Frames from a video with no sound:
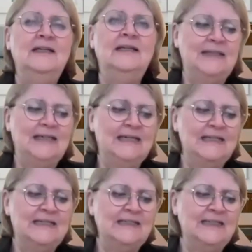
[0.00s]

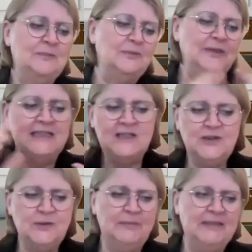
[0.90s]
that
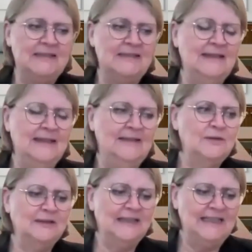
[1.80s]
brings you a bit
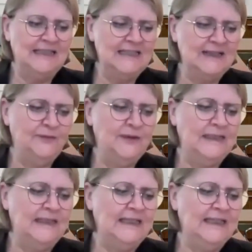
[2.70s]
out on thinking
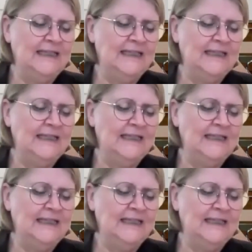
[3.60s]
differently.